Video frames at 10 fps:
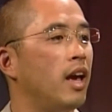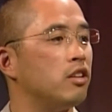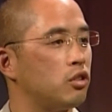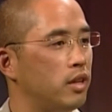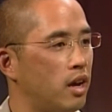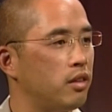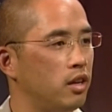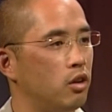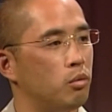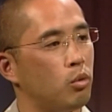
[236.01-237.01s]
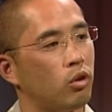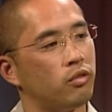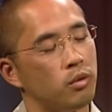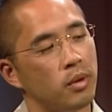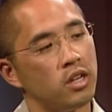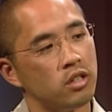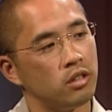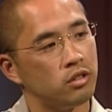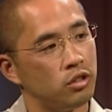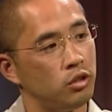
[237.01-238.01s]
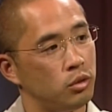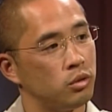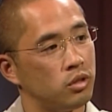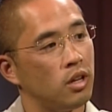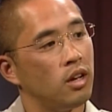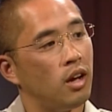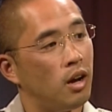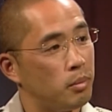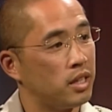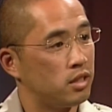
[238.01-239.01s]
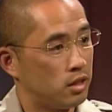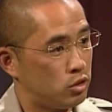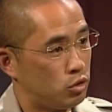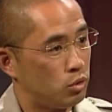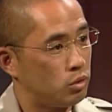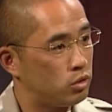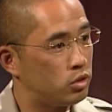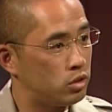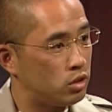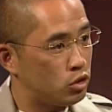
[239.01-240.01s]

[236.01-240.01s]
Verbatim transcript: And so now they know more information to use, uh, basically to to